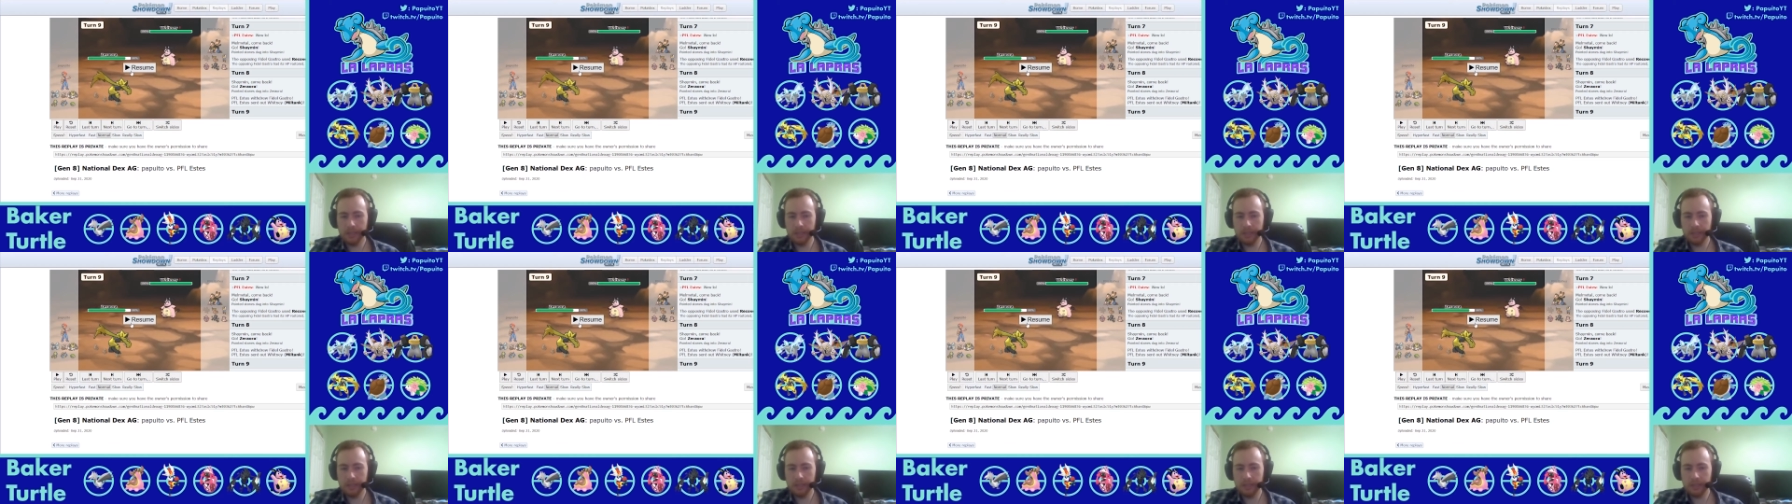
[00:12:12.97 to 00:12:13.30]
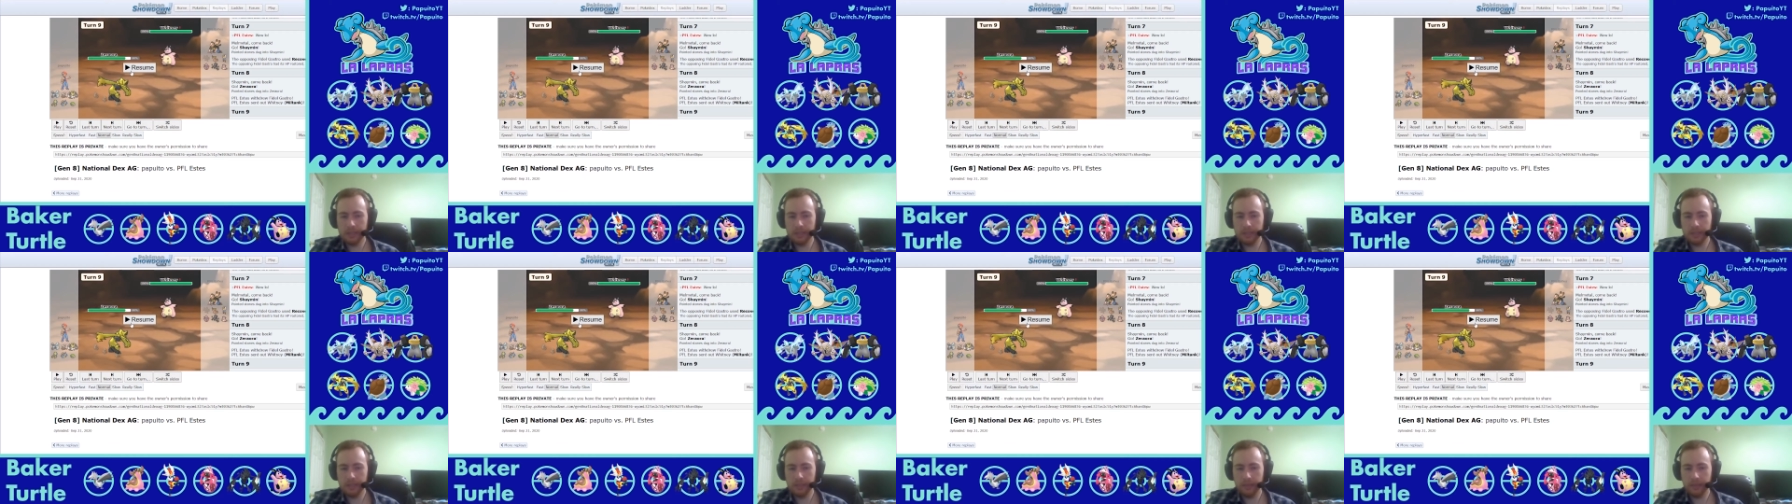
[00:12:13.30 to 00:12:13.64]
just
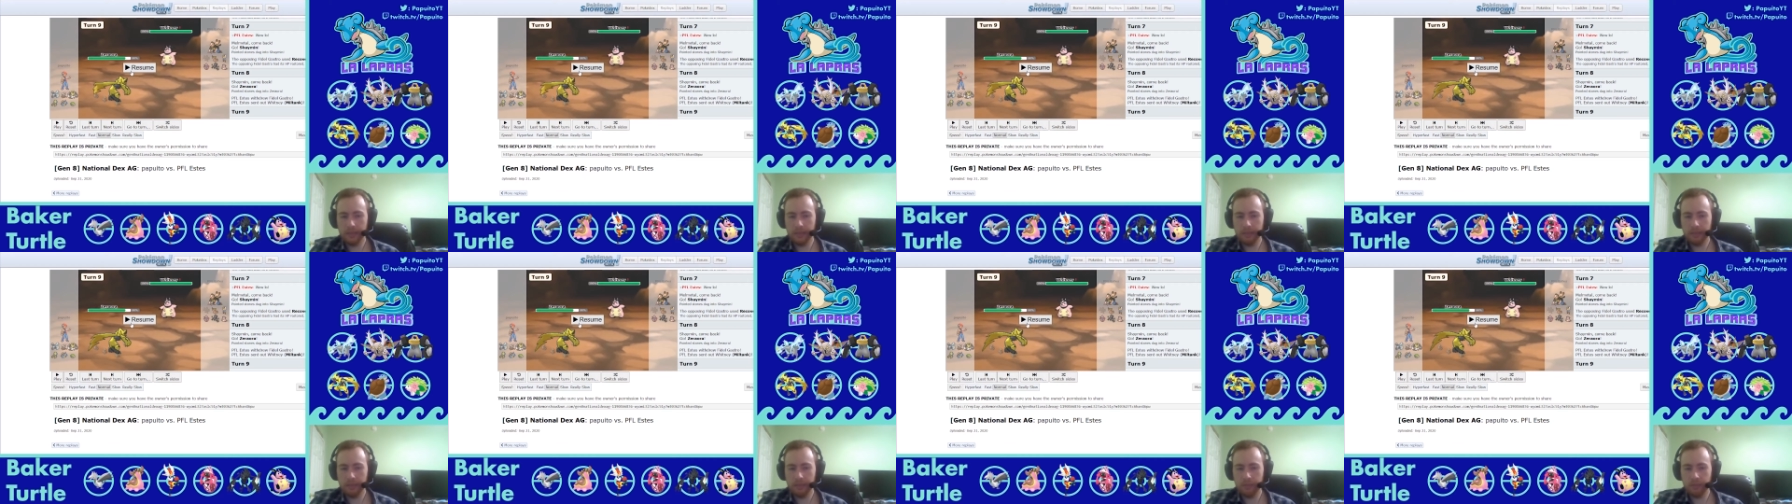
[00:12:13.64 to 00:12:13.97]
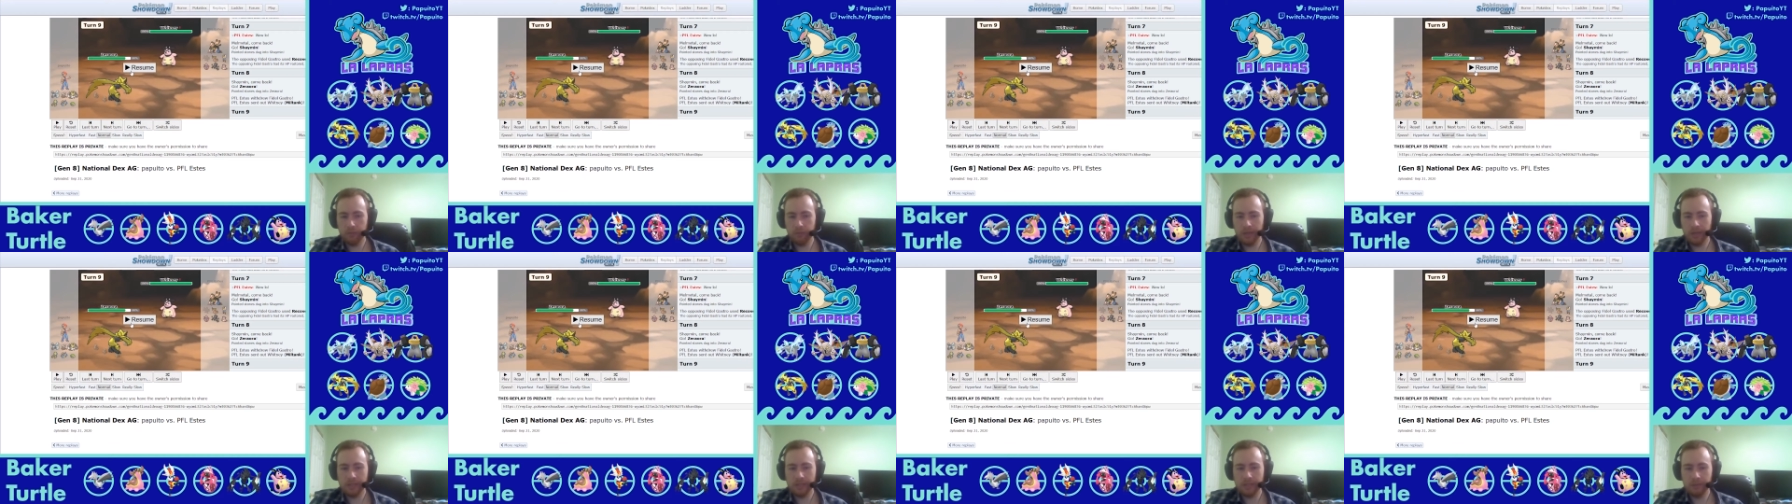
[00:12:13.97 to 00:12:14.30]
to
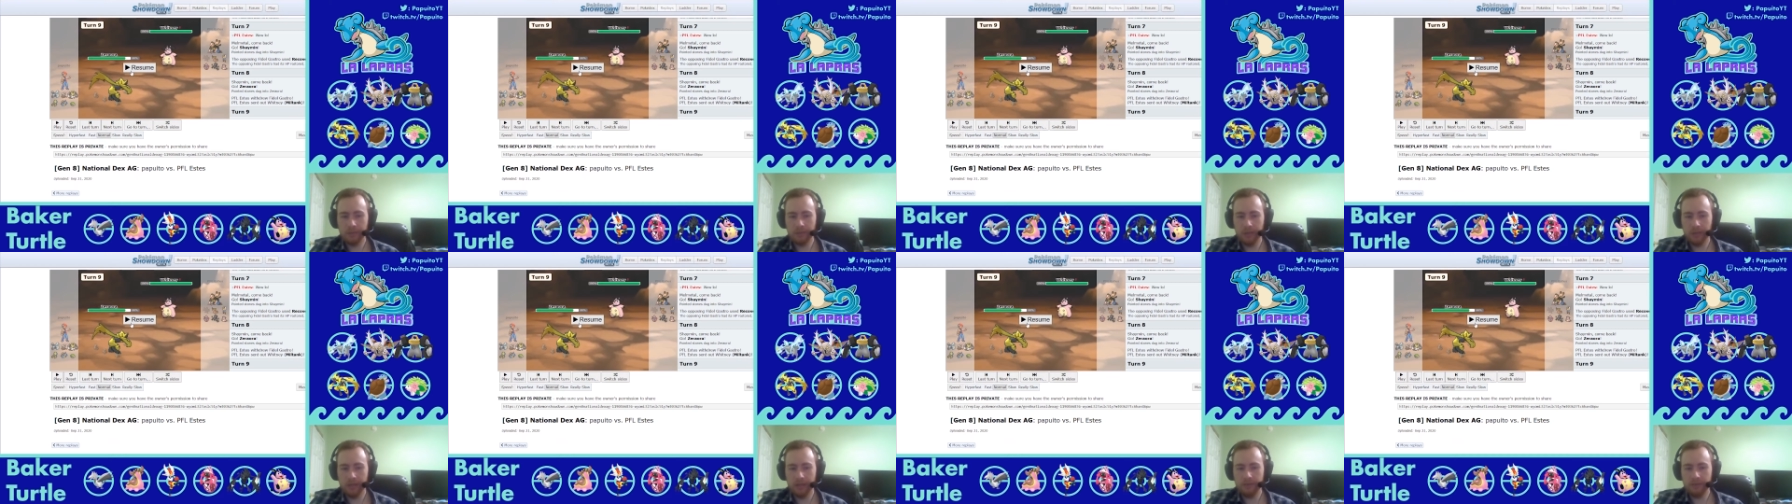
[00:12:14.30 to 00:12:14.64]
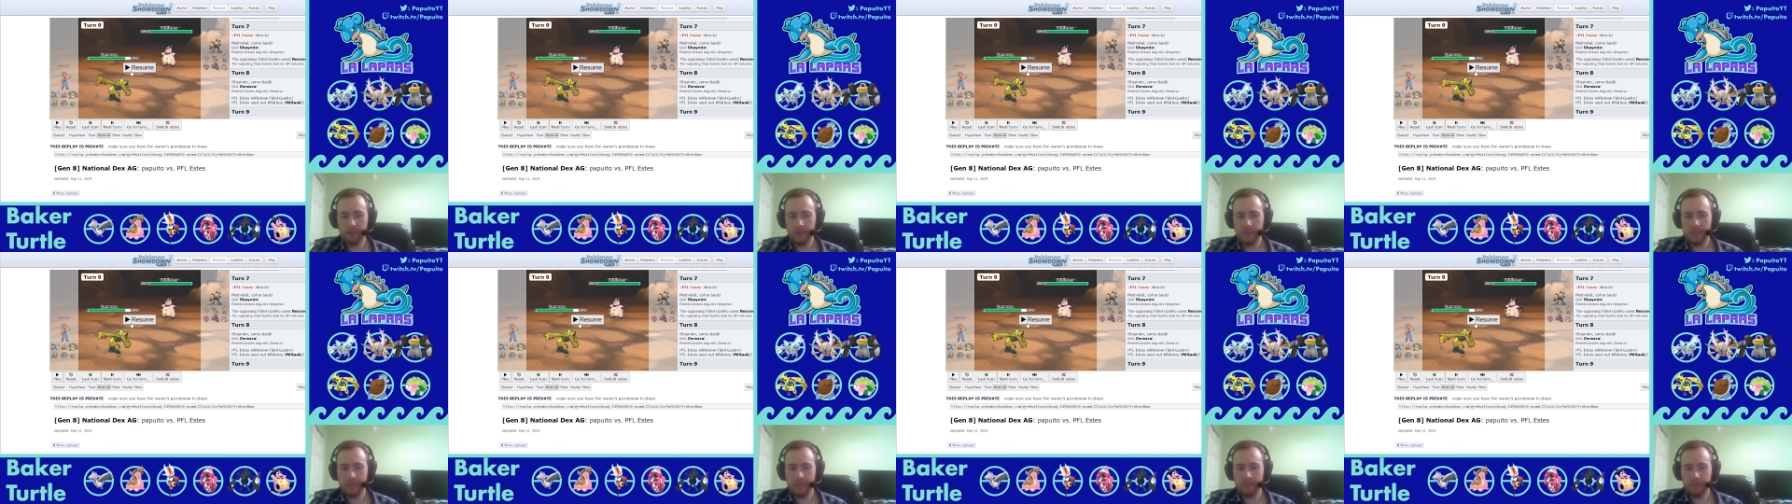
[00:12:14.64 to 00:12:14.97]
threaten whatever
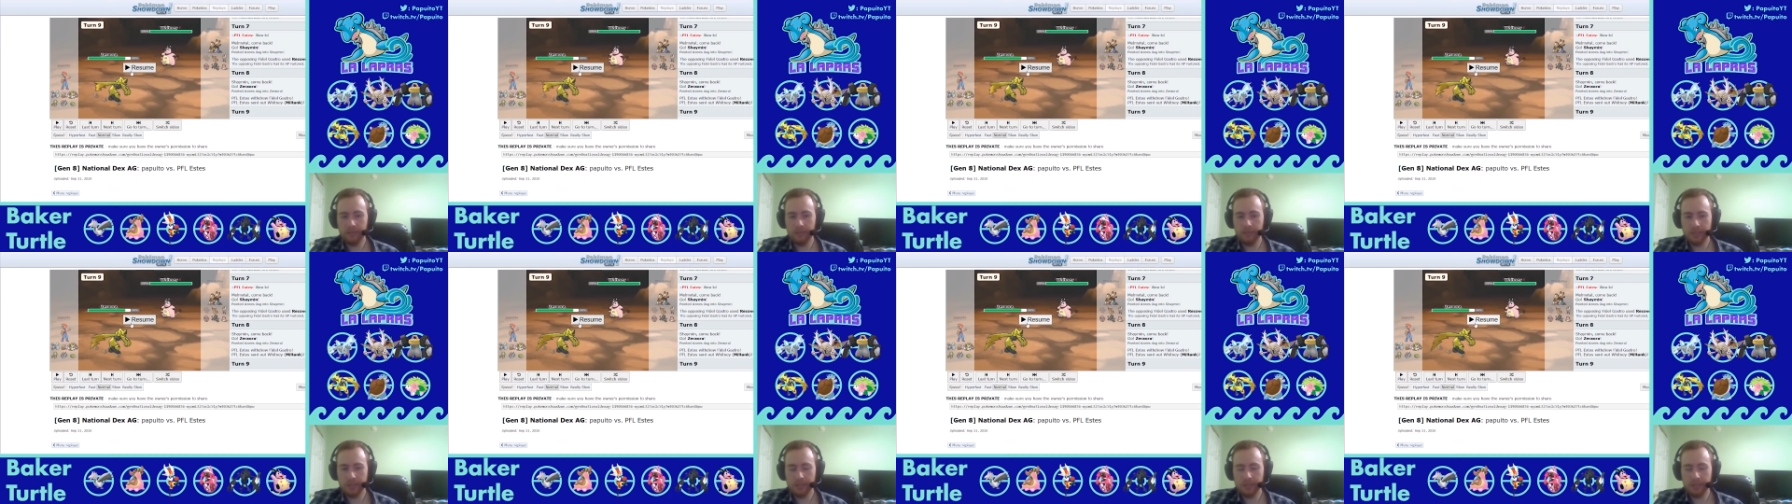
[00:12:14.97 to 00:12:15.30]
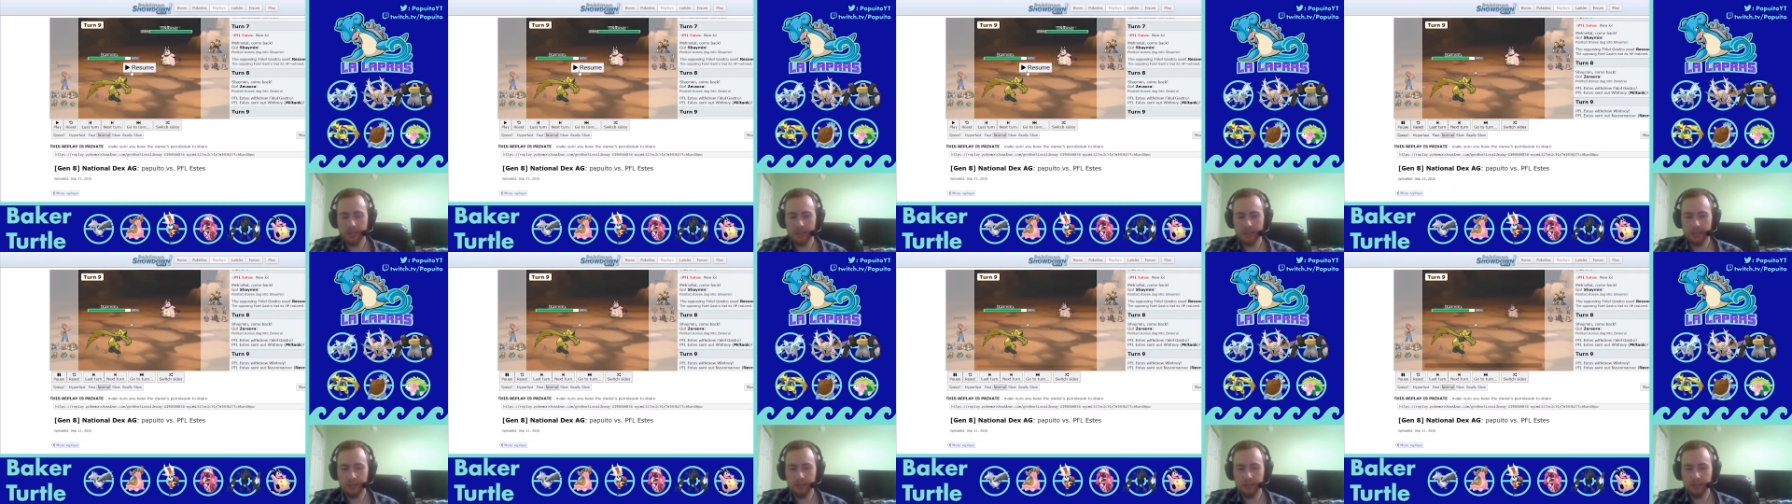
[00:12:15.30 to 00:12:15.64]
he switches in.